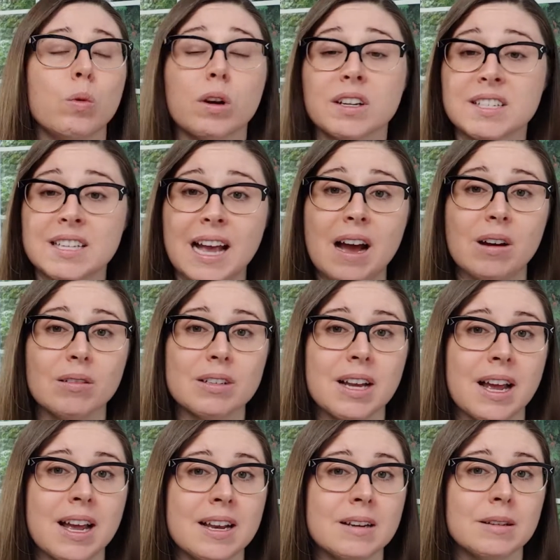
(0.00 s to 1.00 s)
works out
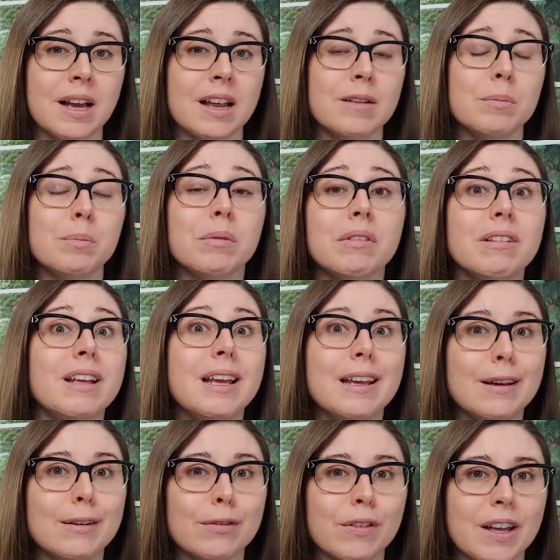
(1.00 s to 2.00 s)
and kind of
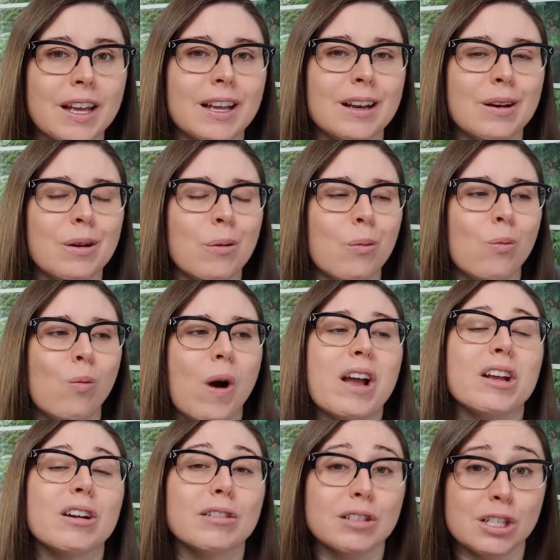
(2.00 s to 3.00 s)
believe in
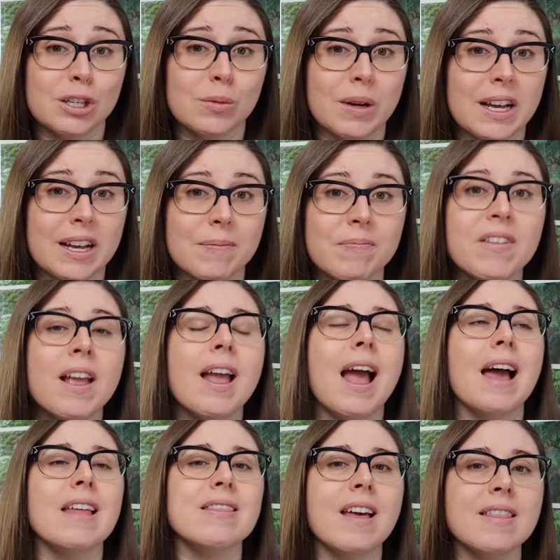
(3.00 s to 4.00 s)
what you're doing.
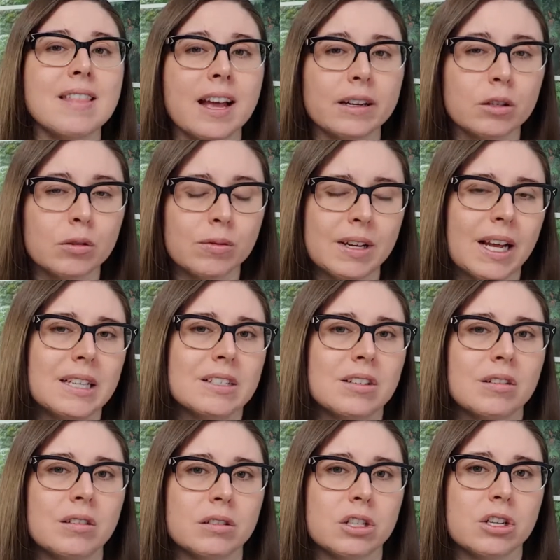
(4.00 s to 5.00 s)
And then that creates
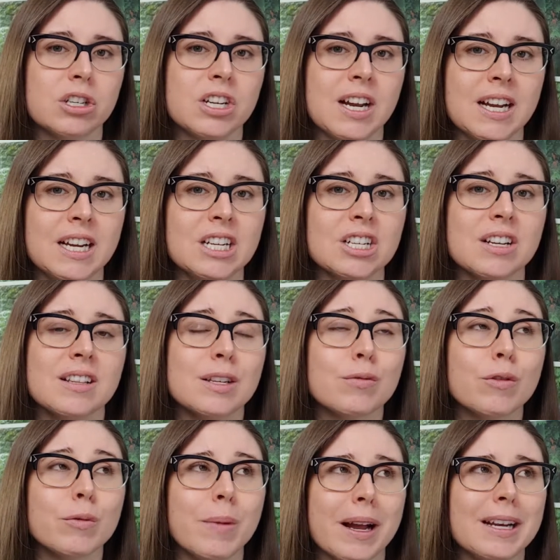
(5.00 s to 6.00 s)
culture change. And
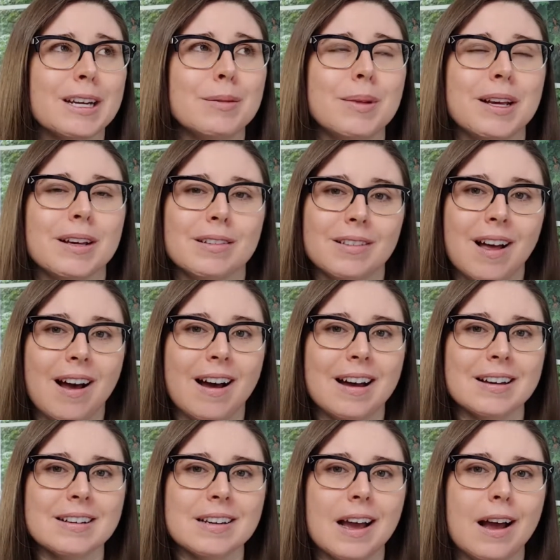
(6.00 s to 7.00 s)
this reminded me a
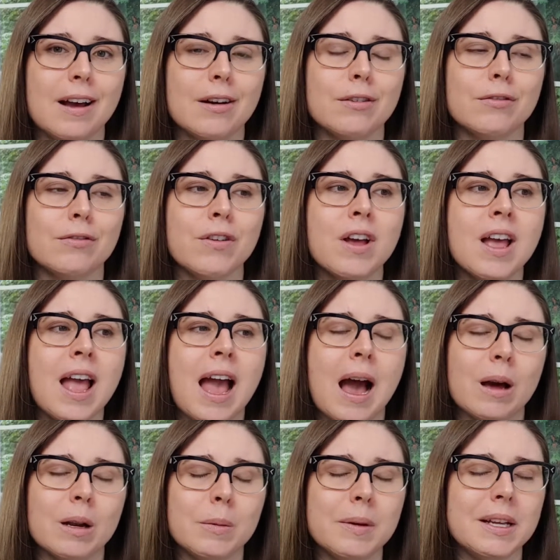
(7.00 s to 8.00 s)
lot of
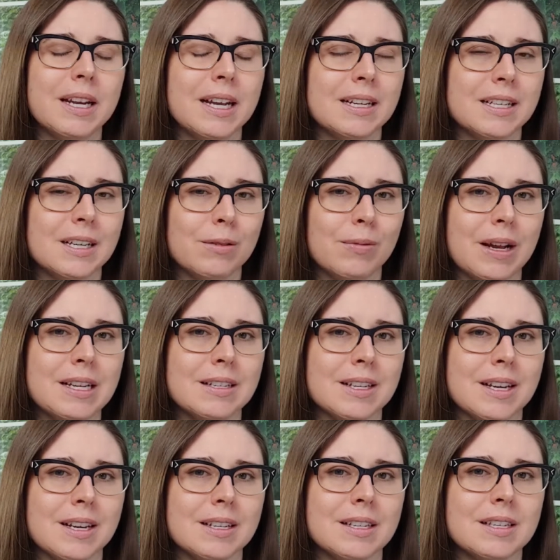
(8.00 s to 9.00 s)
how to be an anti
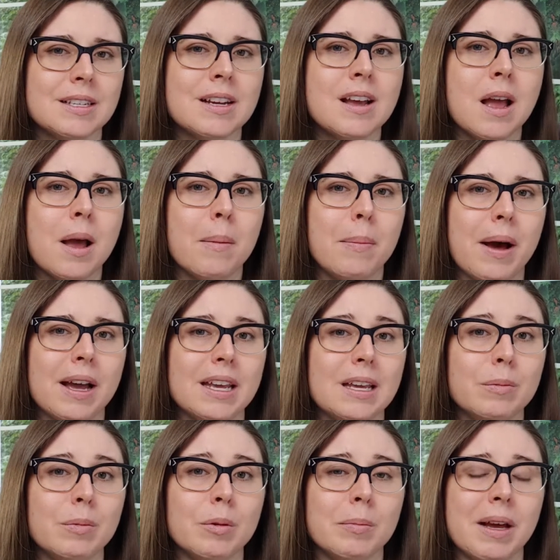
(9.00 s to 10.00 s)
racist by
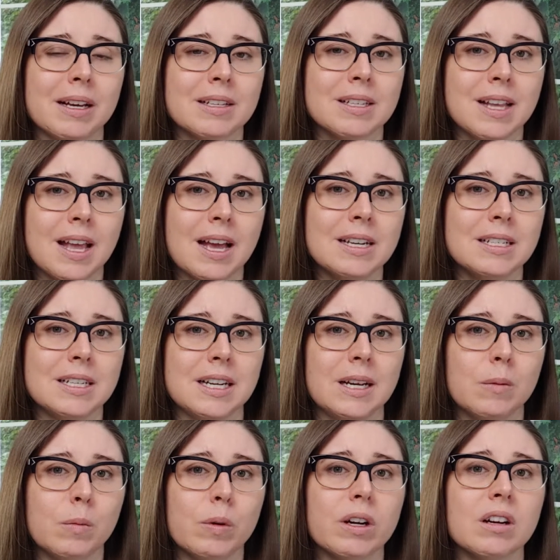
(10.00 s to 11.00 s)
Ibram X.
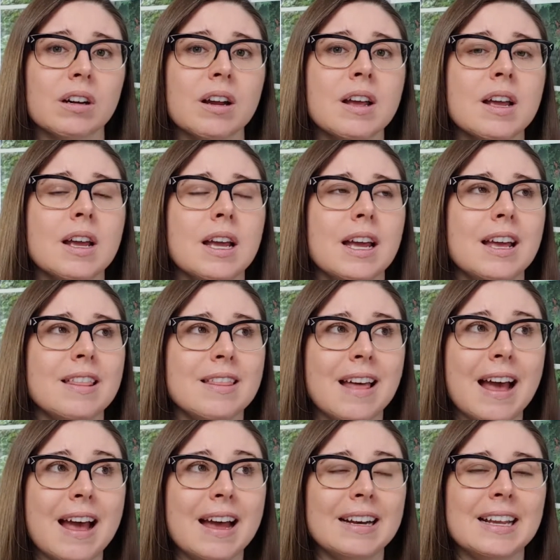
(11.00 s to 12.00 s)
Kendi, where in
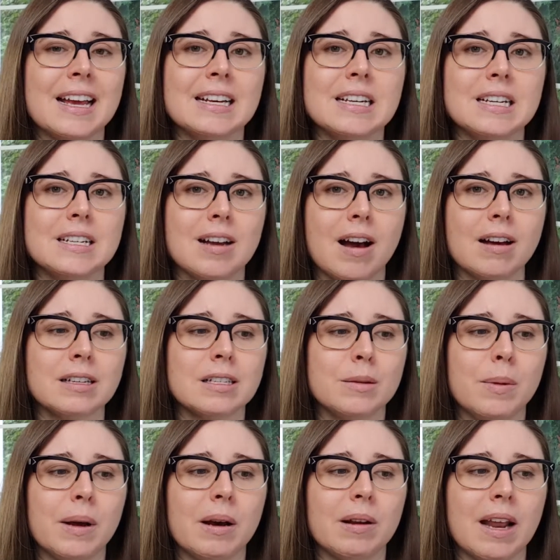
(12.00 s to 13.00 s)
that Kendi talks
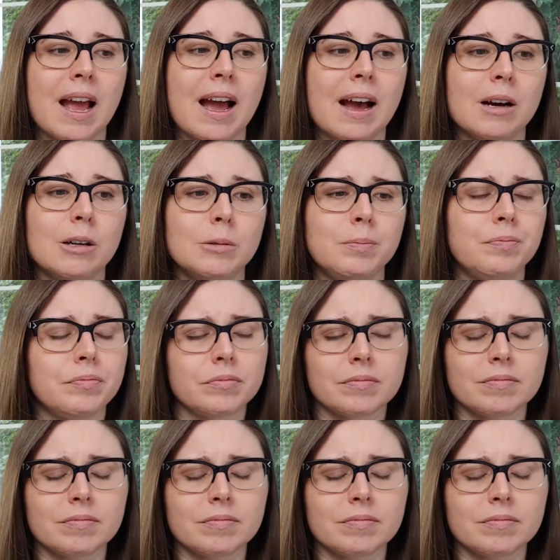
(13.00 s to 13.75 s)
about how